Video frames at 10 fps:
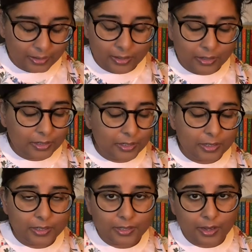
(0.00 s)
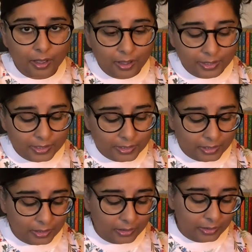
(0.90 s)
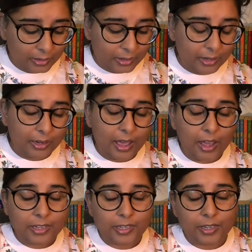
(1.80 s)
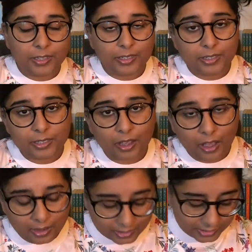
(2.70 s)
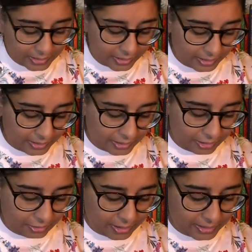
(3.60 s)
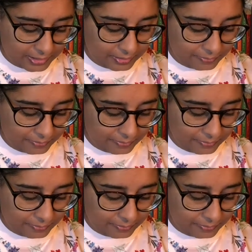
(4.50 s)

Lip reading: It's a disaster, an utter disaster, he cried.